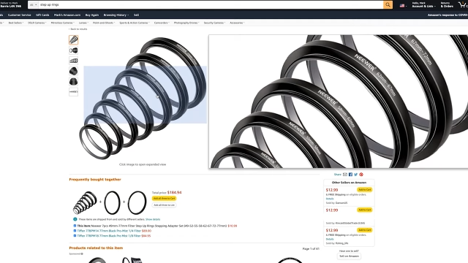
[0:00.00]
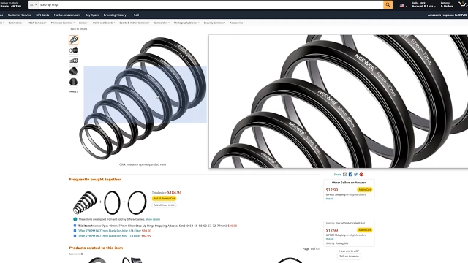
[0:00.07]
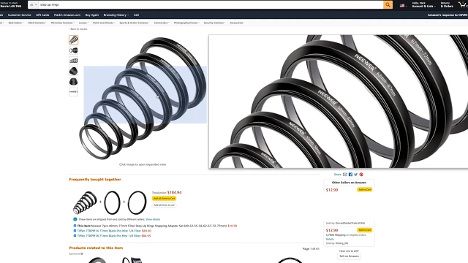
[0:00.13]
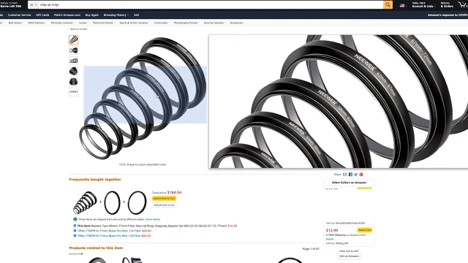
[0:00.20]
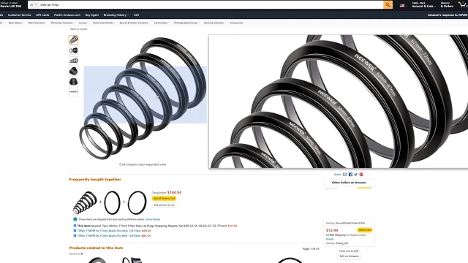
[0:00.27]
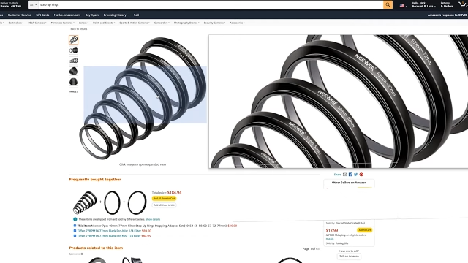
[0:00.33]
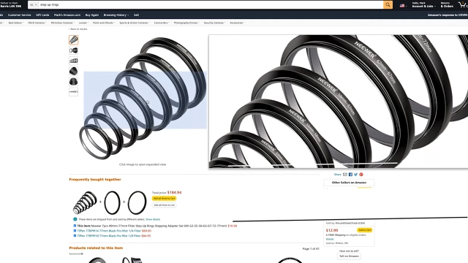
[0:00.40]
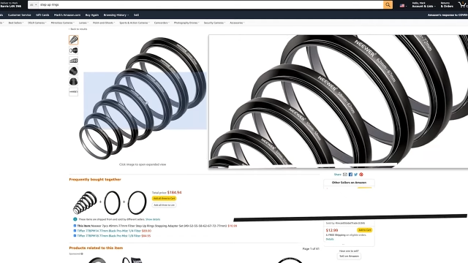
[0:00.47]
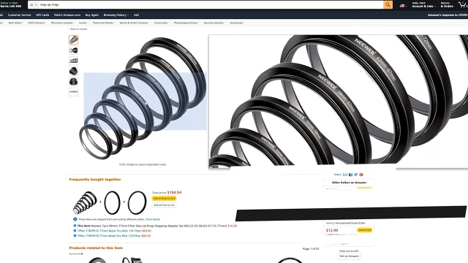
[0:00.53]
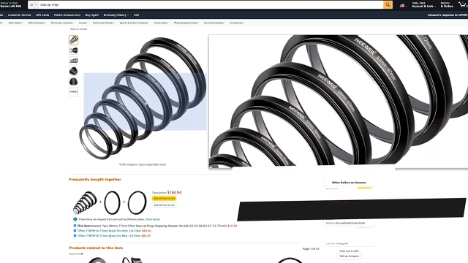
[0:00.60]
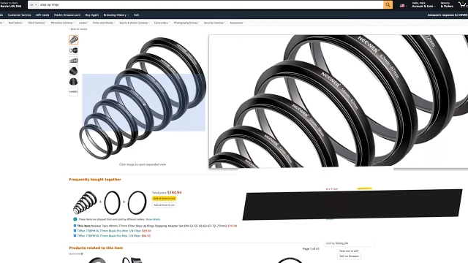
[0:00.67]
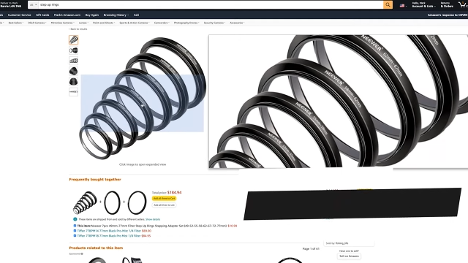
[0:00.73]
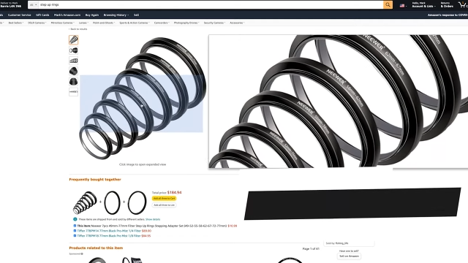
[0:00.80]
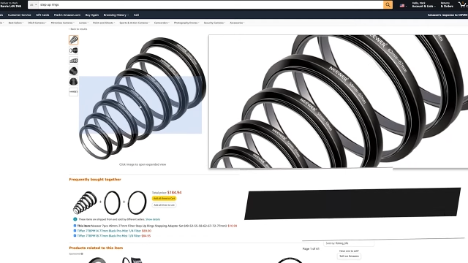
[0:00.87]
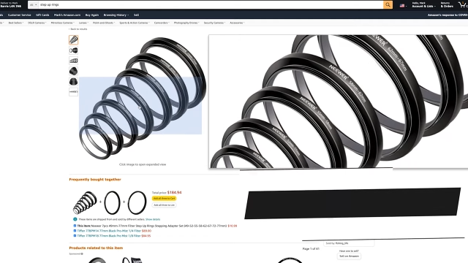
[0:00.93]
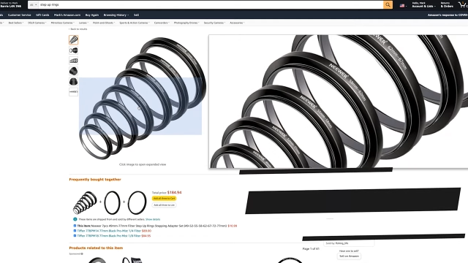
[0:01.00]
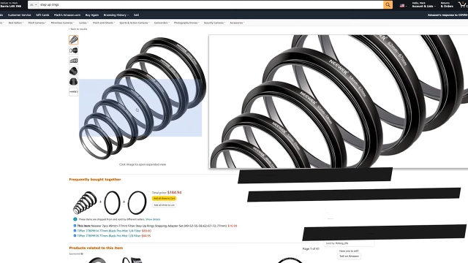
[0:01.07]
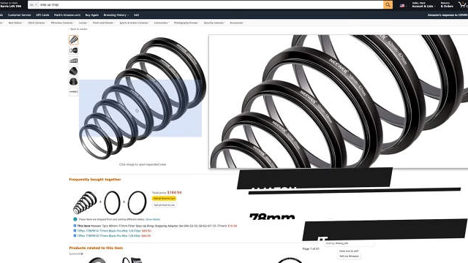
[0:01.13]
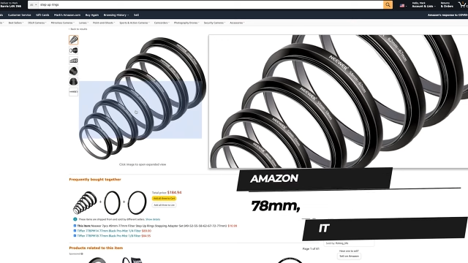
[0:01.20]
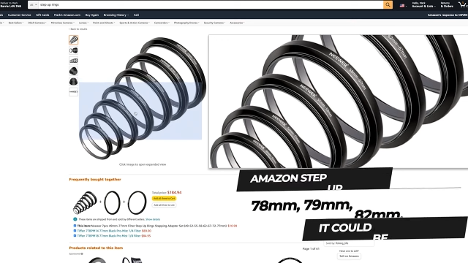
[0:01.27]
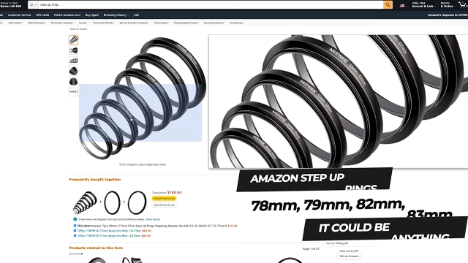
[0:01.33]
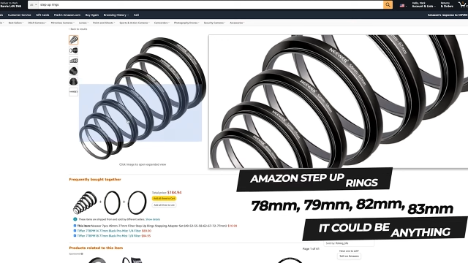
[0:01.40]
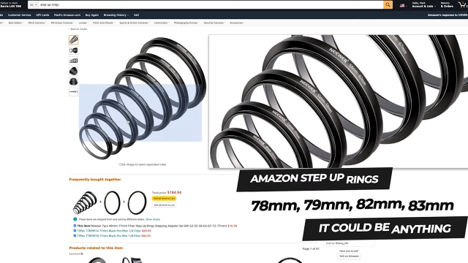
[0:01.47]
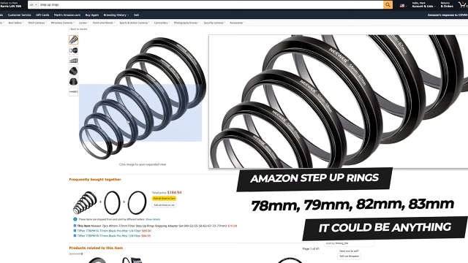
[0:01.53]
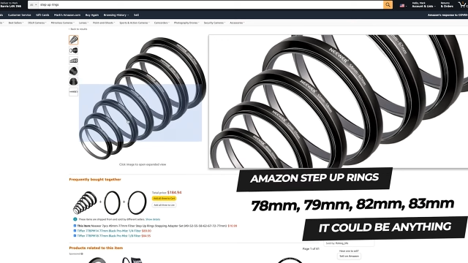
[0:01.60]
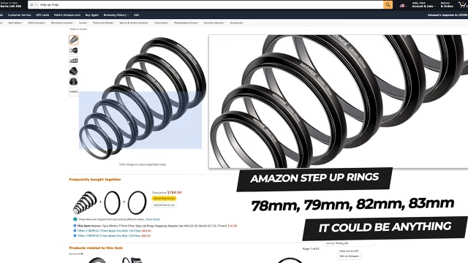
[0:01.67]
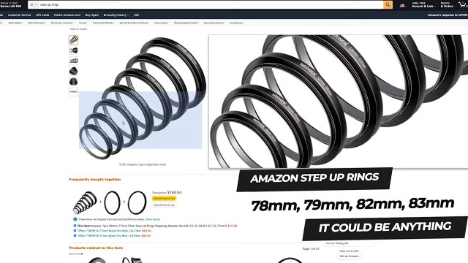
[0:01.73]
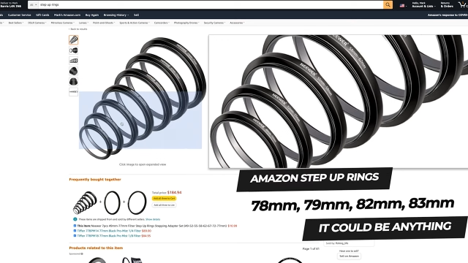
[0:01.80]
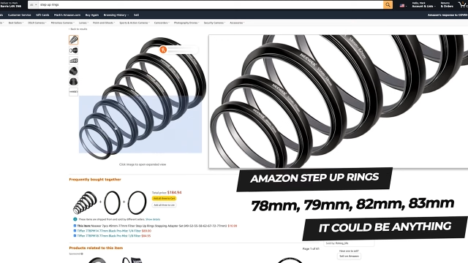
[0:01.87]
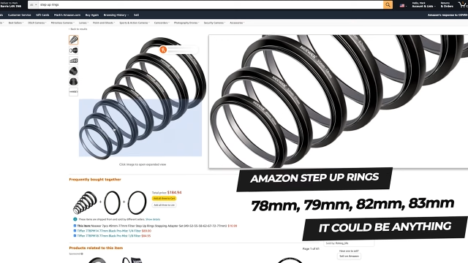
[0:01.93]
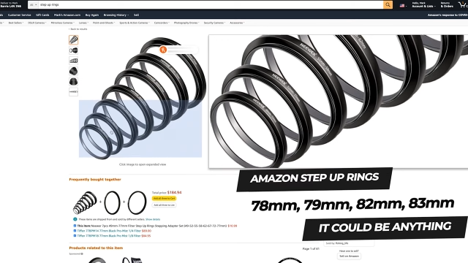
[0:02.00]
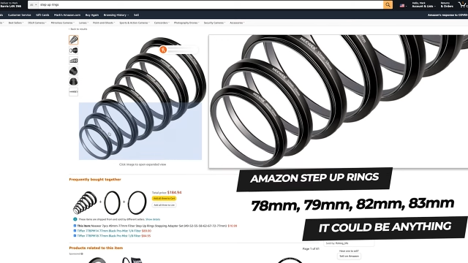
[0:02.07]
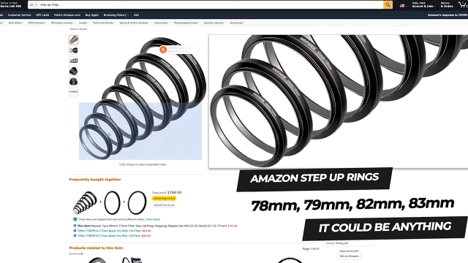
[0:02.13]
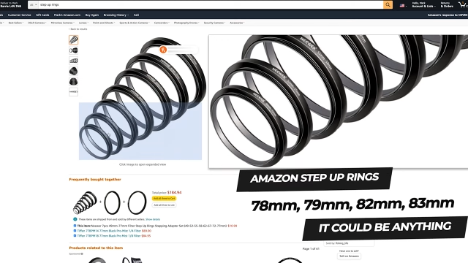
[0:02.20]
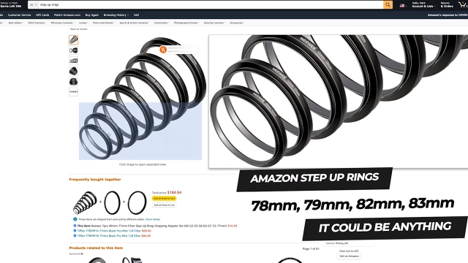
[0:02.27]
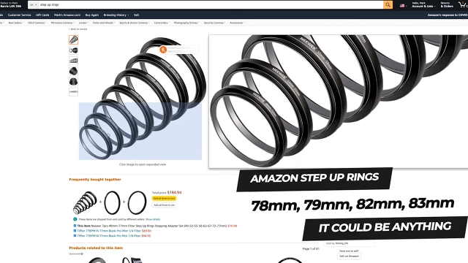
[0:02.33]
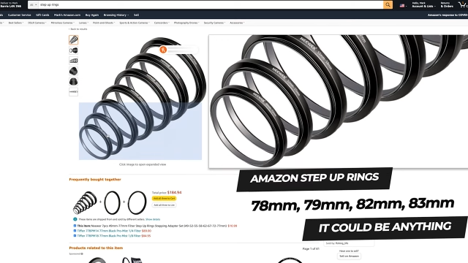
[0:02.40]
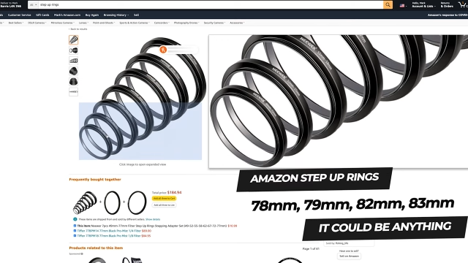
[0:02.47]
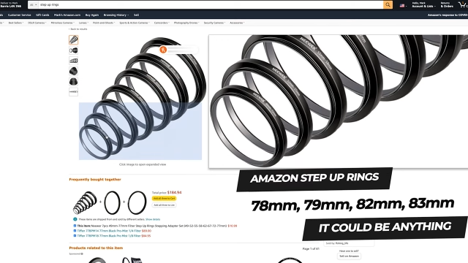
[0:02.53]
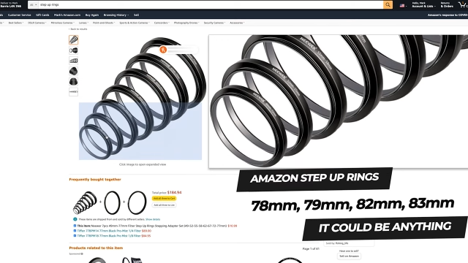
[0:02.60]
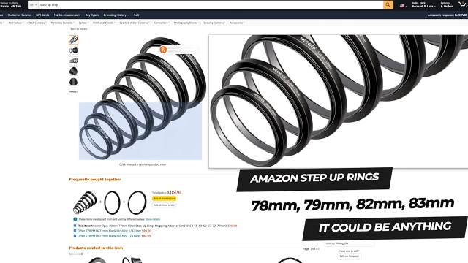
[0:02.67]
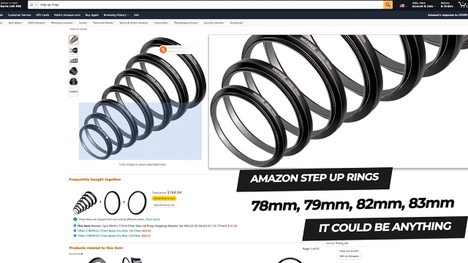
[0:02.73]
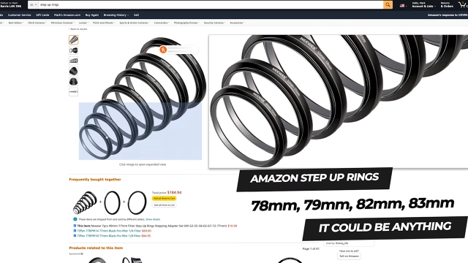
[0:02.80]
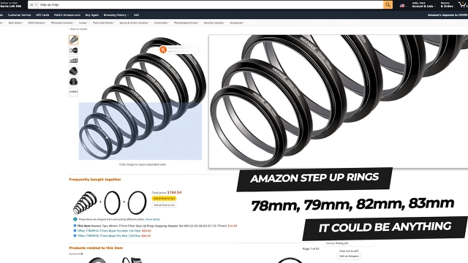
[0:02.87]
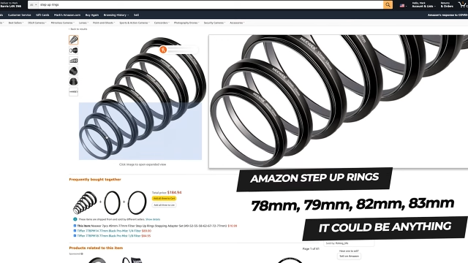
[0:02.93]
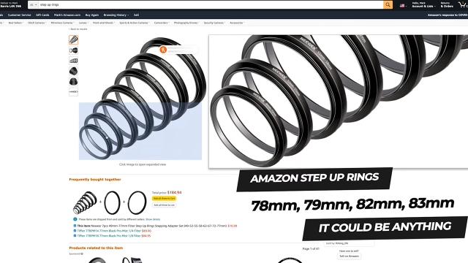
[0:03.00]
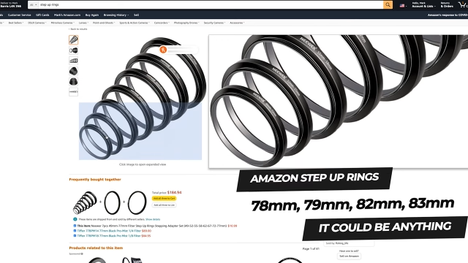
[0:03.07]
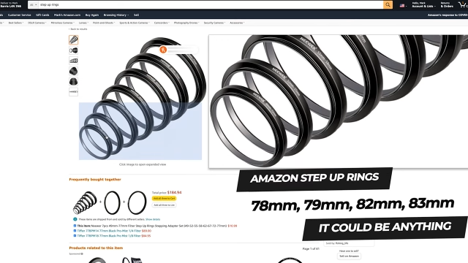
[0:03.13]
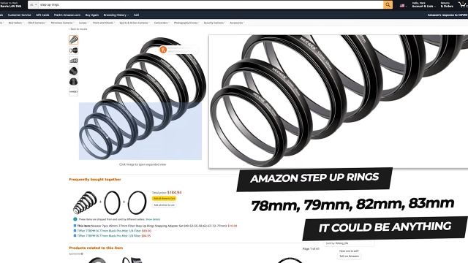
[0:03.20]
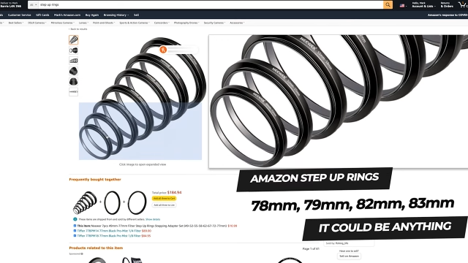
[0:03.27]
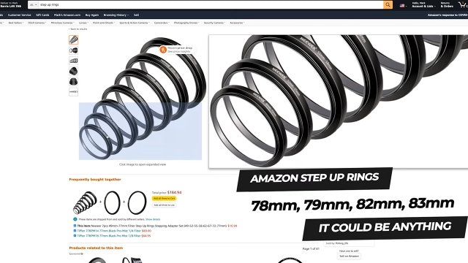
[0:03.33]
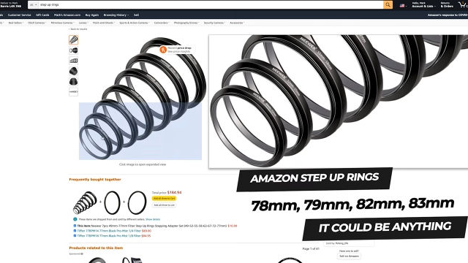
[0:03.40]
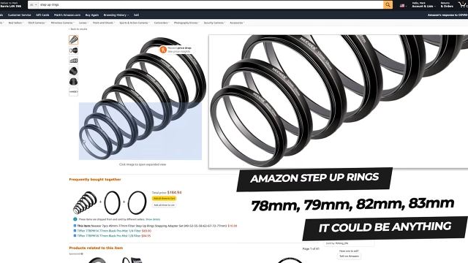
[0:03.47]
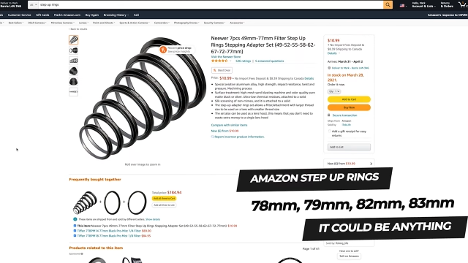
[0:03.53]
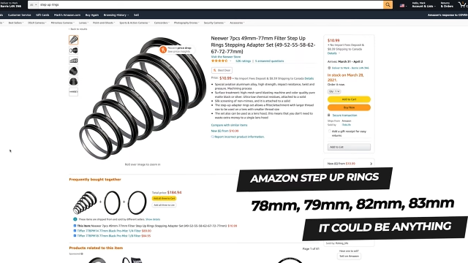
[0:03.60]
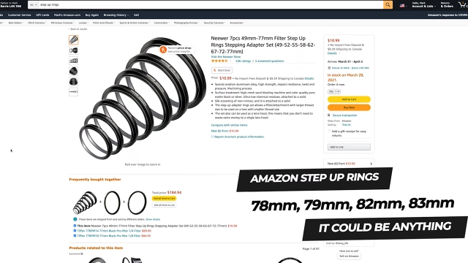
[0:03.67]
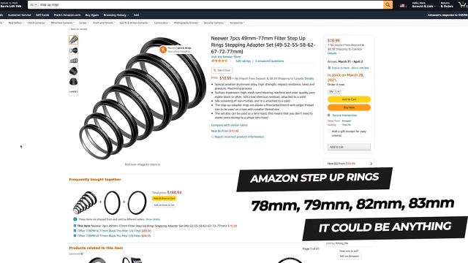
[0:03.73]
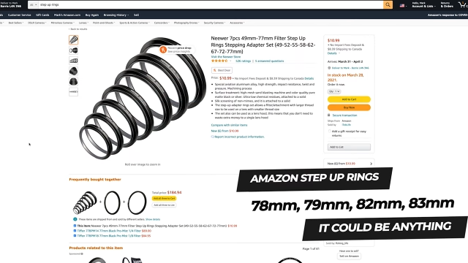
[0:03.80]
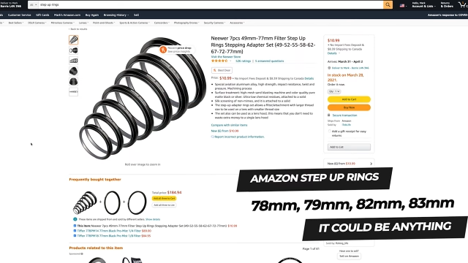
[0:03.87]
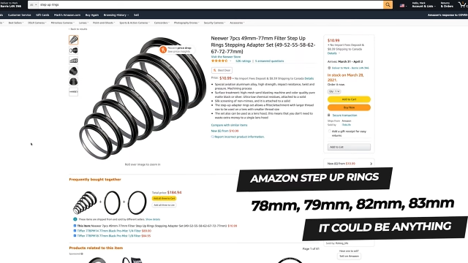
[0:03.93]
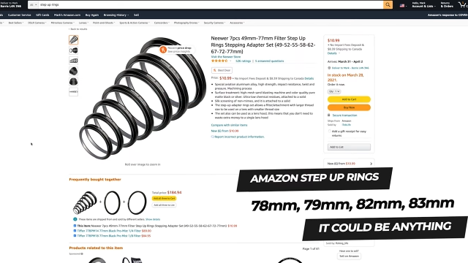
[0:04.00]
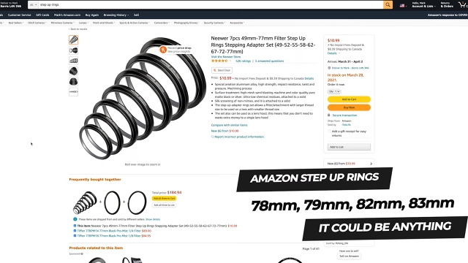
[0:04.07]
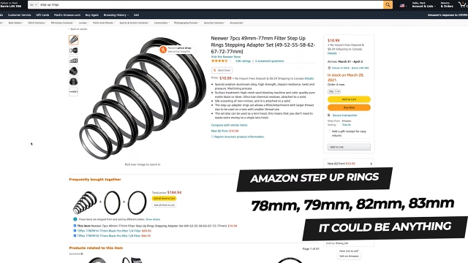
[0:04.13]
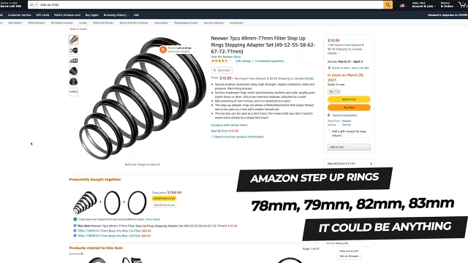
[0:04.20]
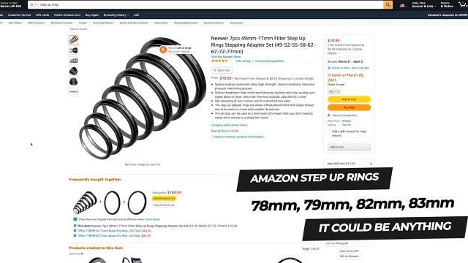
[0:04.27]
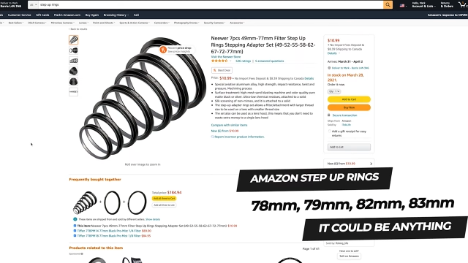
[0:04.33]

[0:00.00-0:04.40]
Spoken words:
No face is visible, so there are no lips to read.